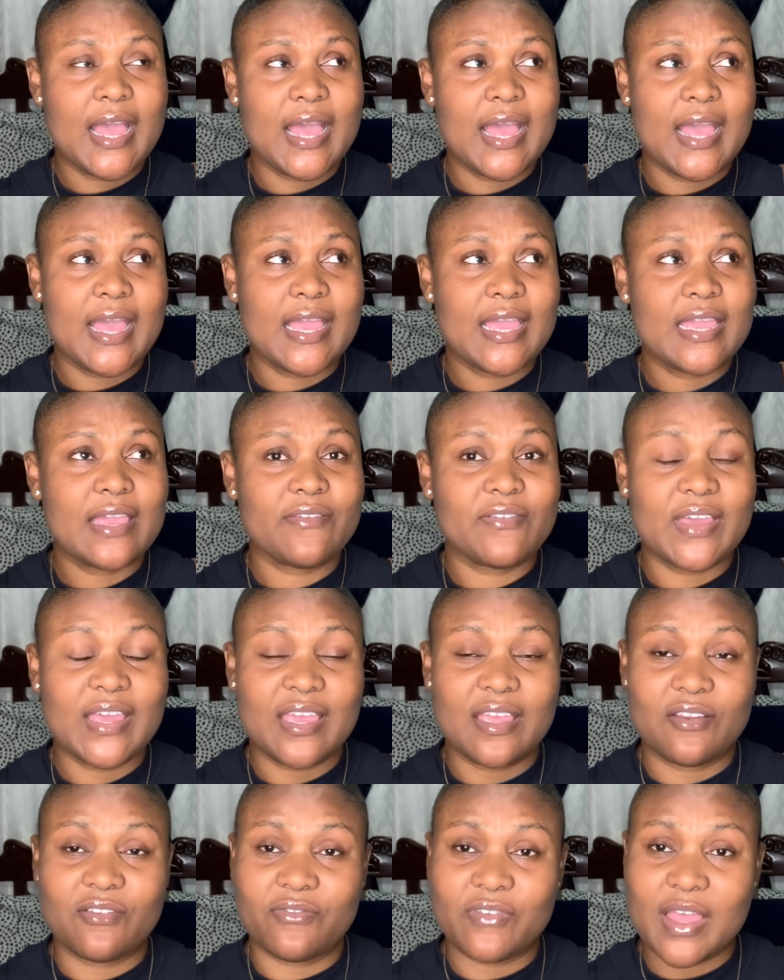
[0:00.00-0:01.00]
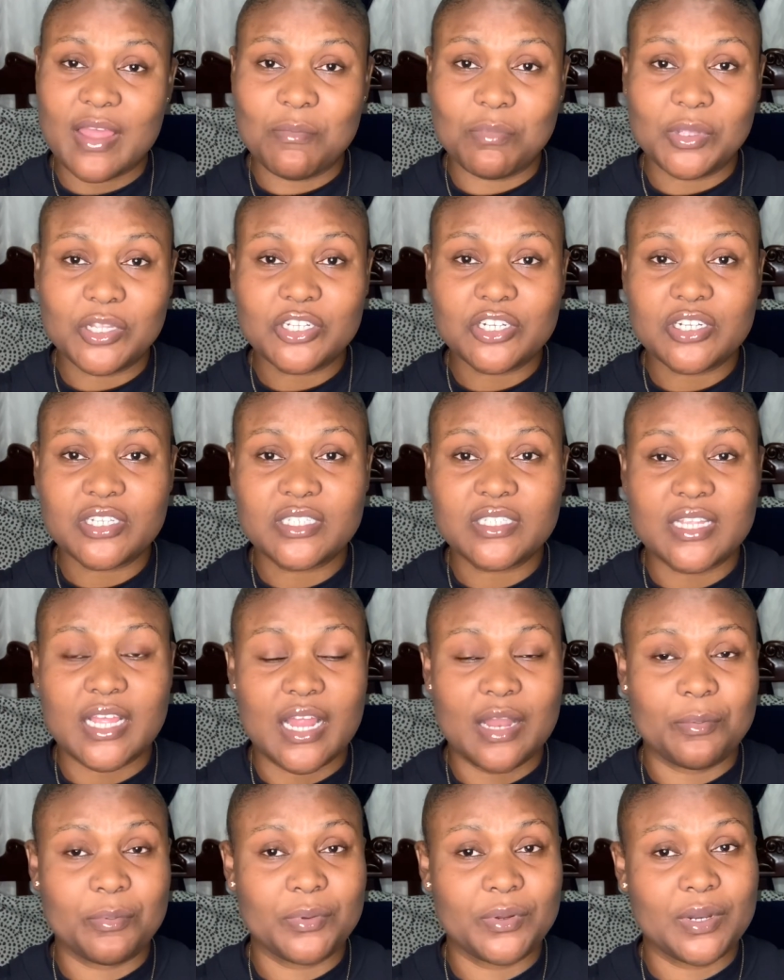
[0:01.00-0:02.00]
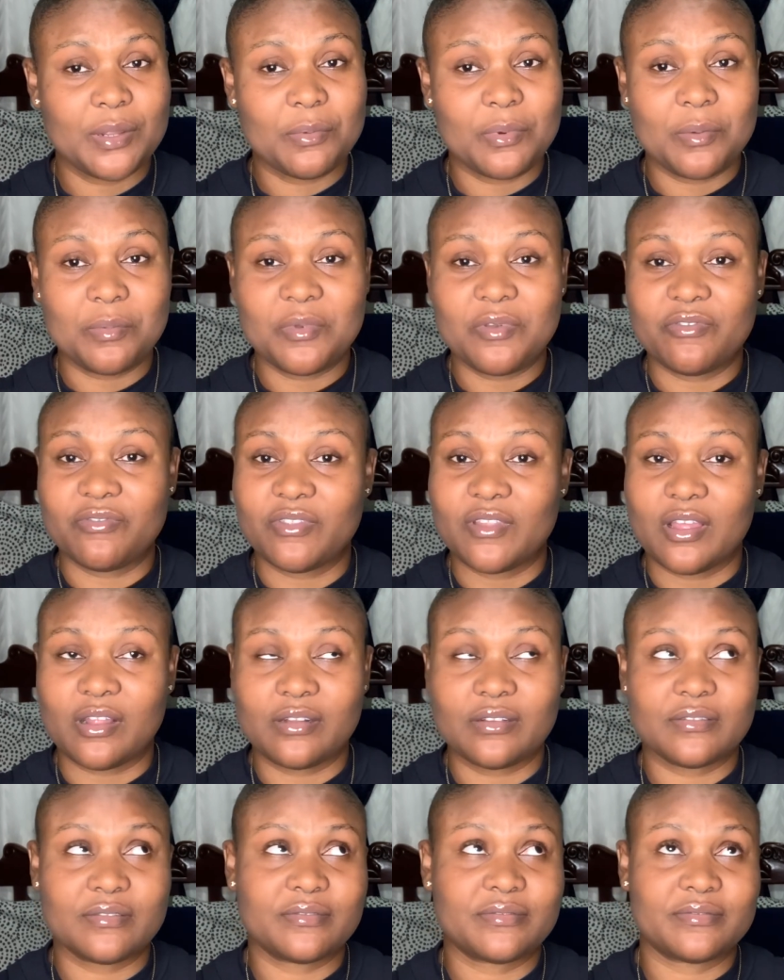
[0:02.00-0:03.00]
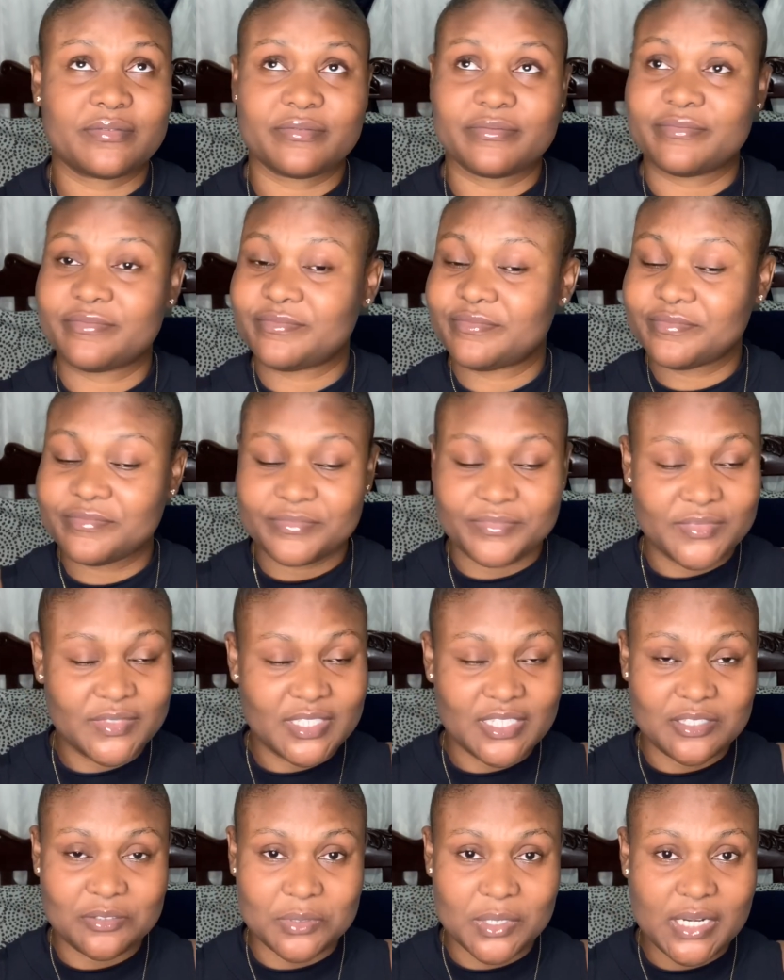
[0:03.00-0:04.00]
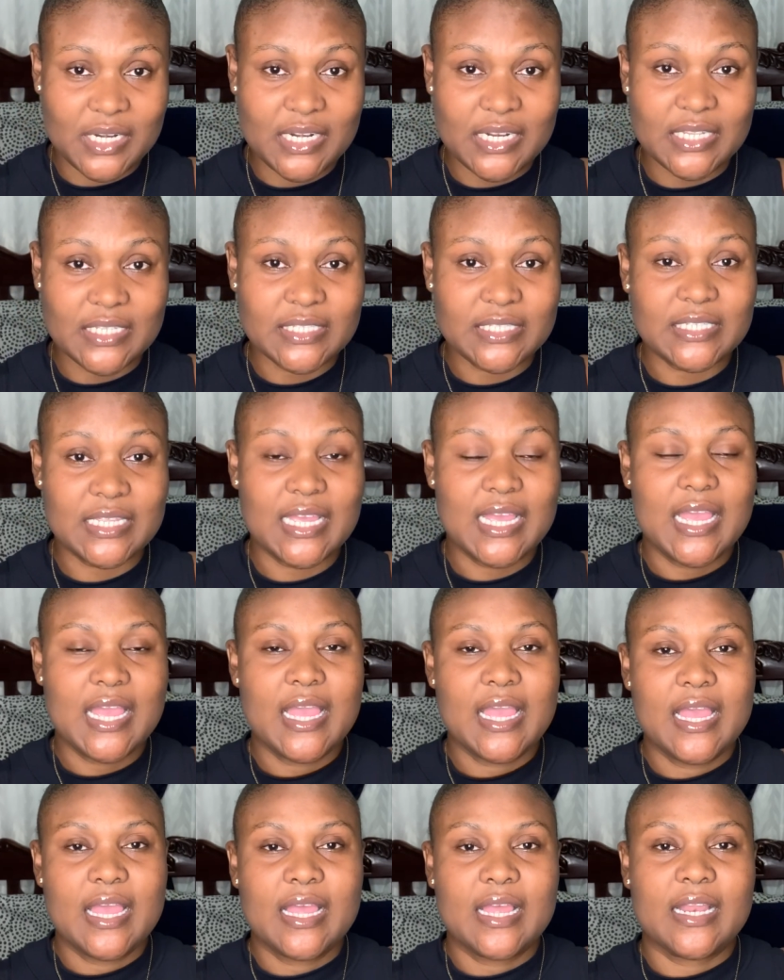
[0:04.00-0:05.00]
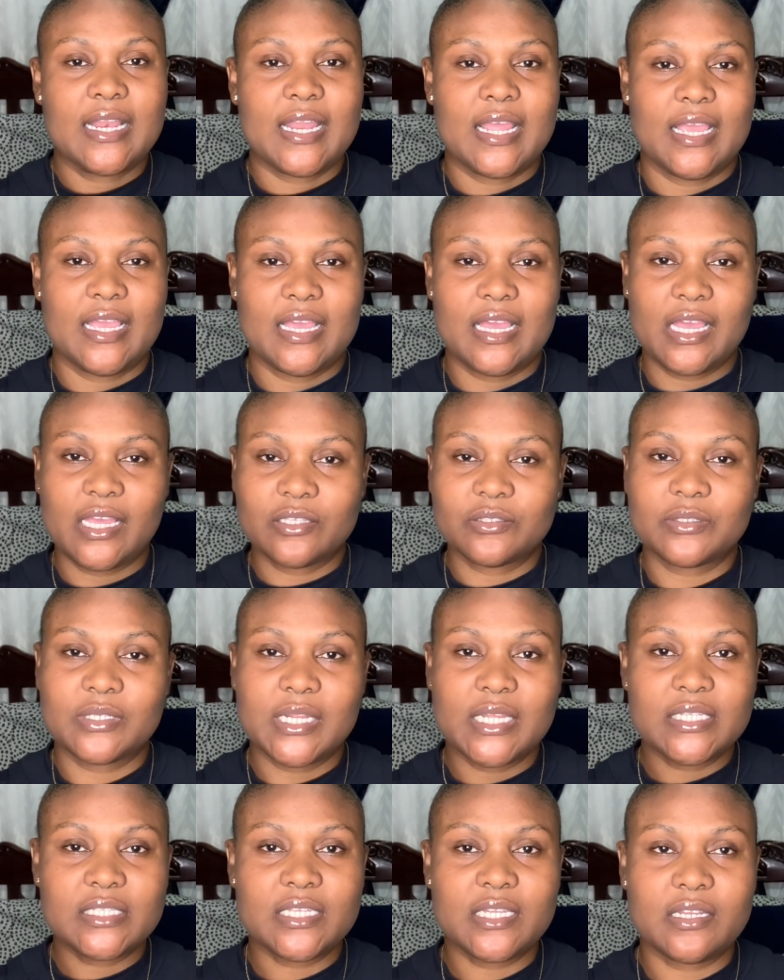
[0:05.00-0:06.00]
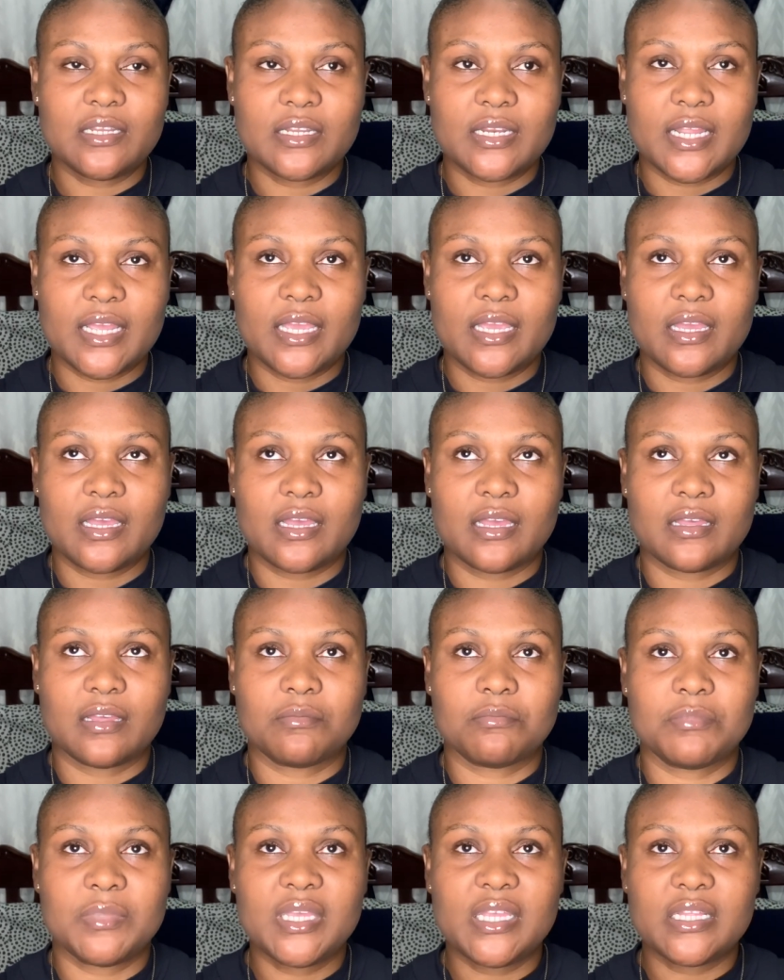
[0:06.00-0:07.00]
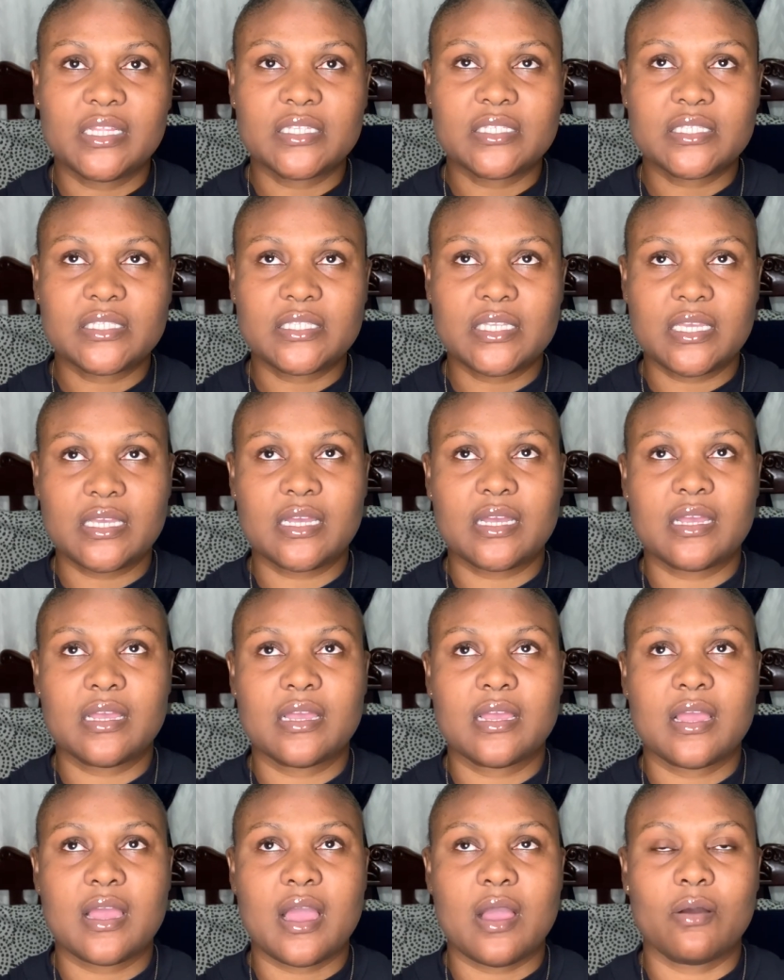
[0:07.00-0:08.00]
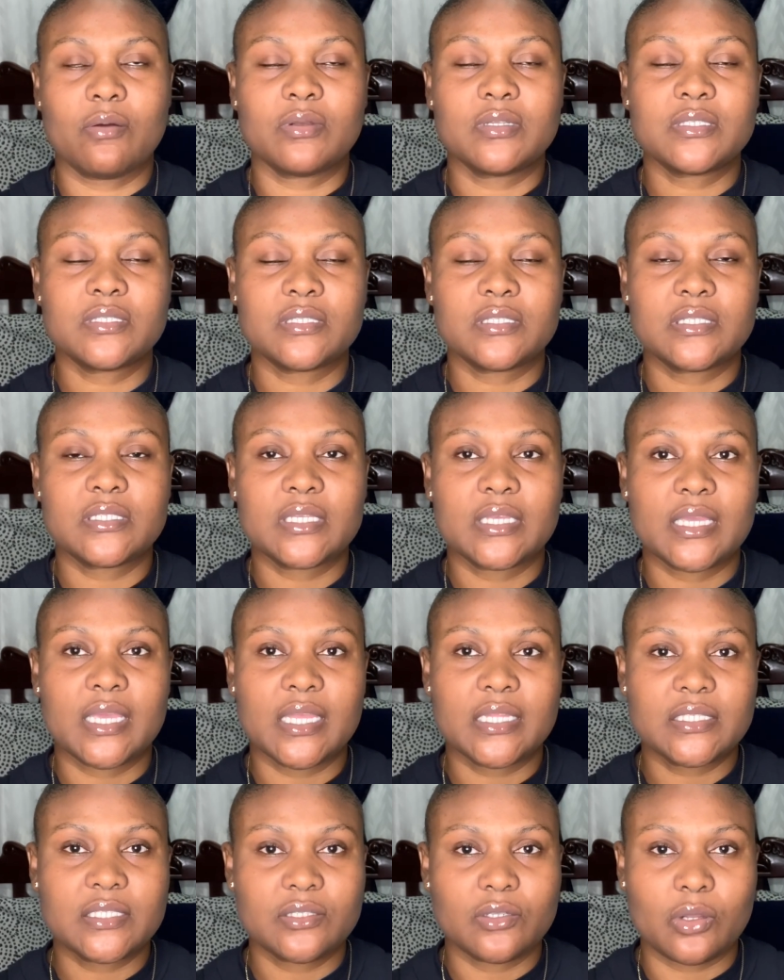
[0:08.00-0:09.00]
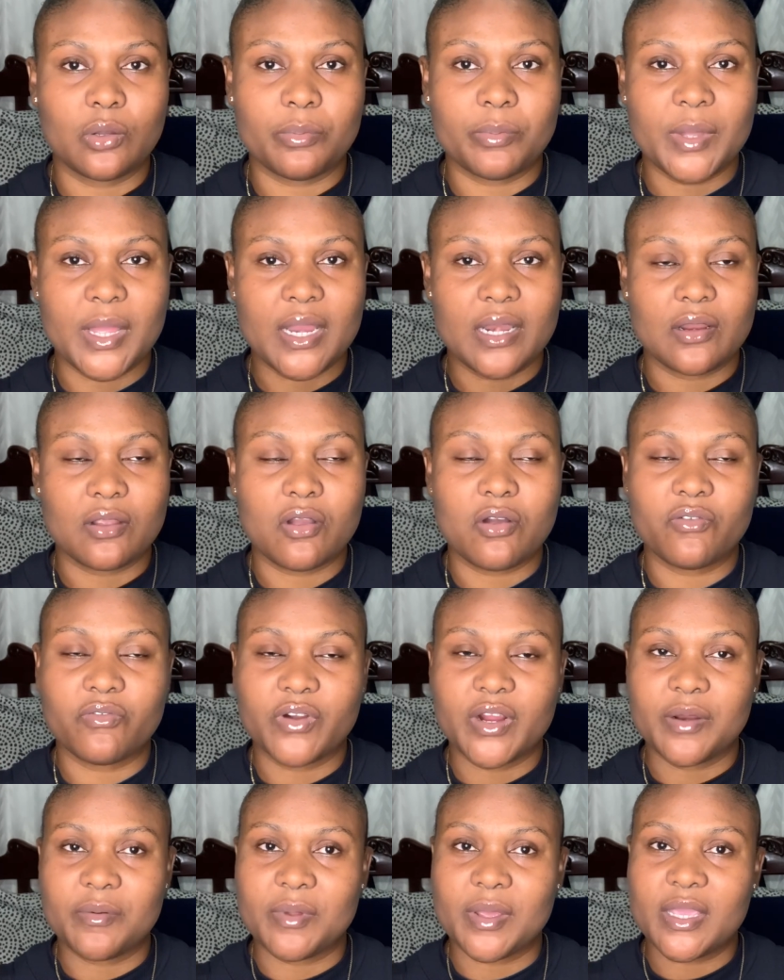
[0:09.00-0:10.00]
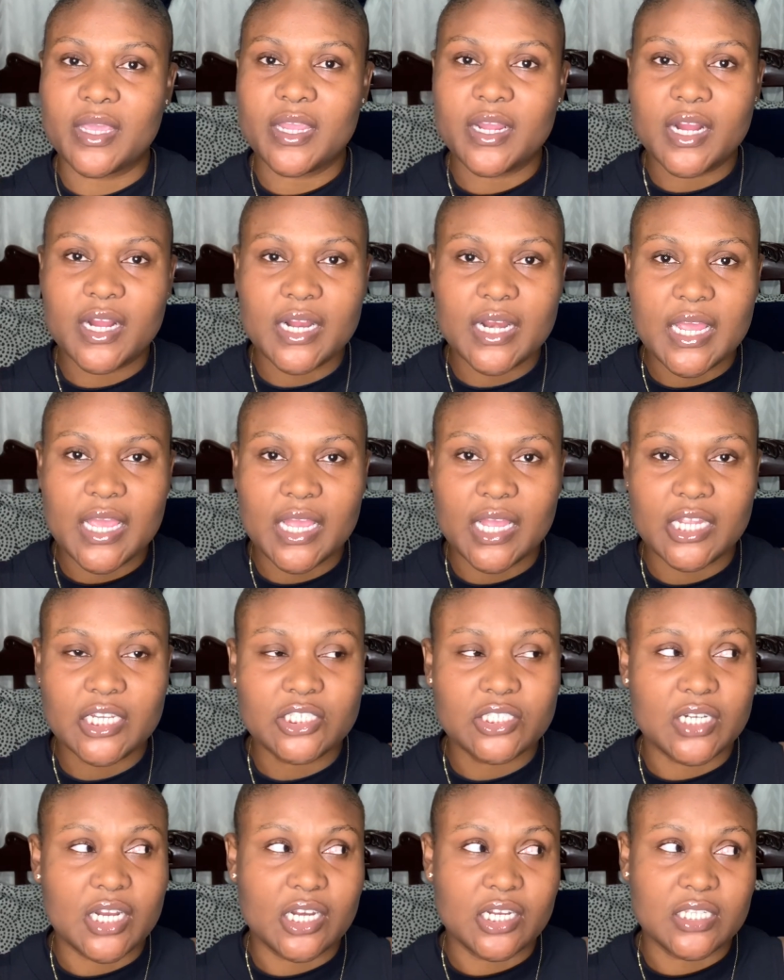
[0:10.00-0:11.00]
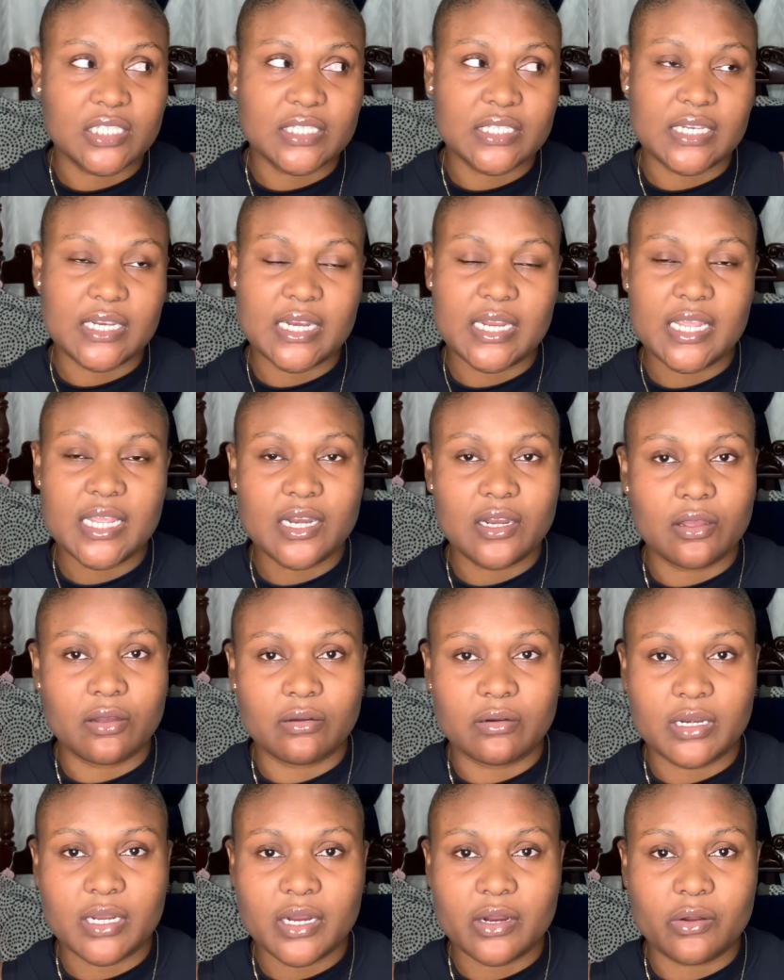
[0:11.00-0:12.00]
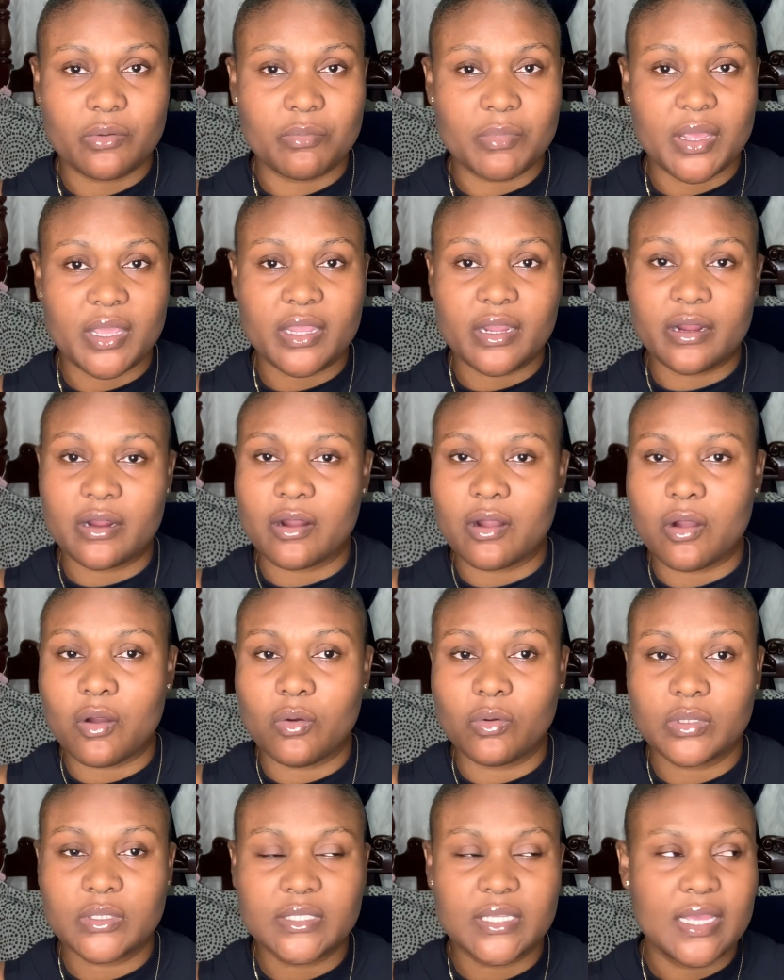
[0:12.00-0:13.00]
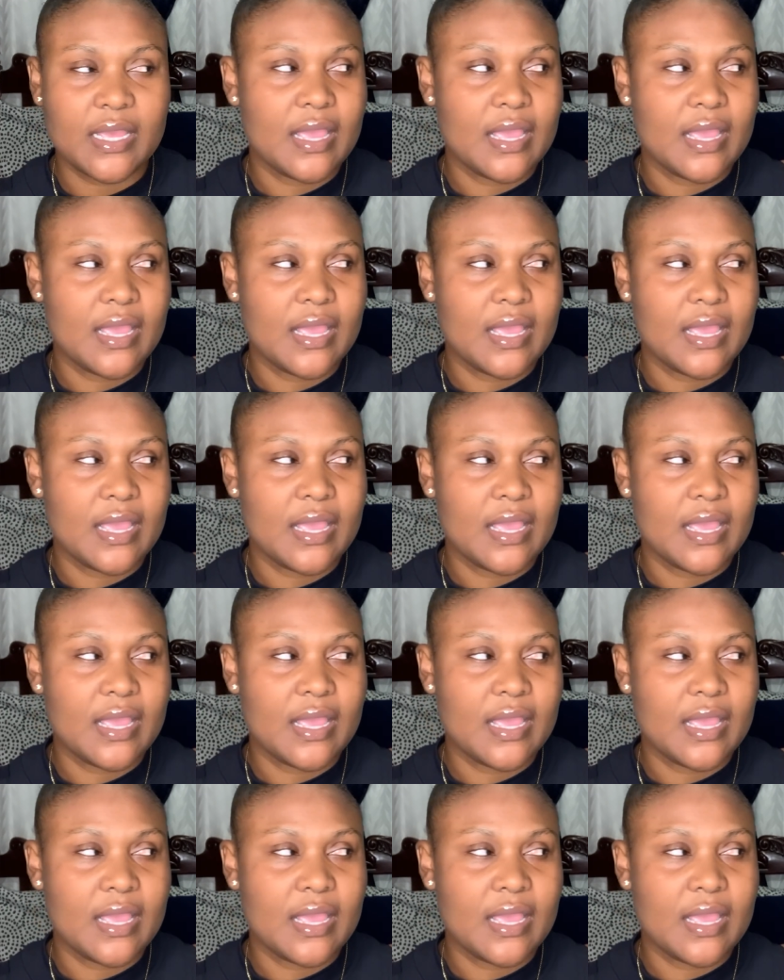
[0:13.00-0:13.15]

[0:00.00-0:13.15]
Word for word: i if i can find pictures i'll put them up if not this is what it is like guys when i tell you like being sick i wasn't getting up and covering my hair like i should have just lay down there with my hair out